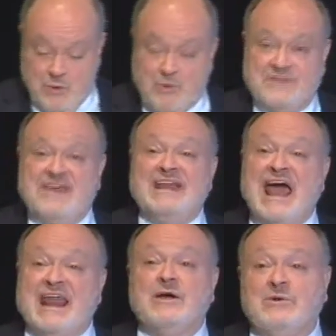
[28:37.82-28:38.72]
or the
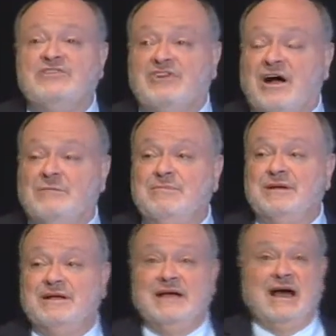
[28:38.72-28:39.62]
inadequate job
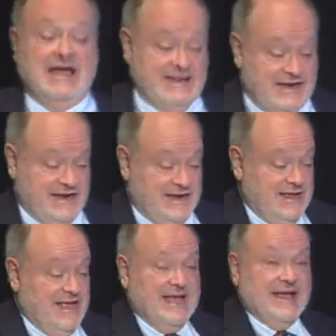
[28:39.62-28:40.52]
I did.
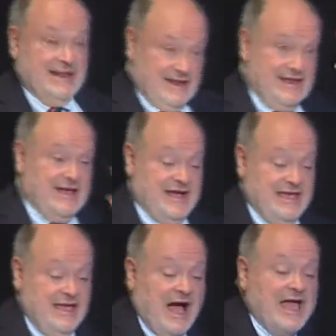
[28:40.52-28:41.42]
And
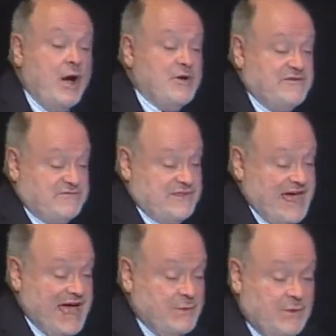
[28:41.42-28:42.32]
I, I owe you for
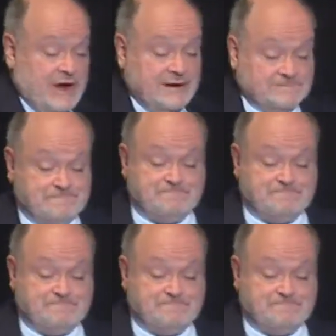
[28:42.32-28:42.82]
that one.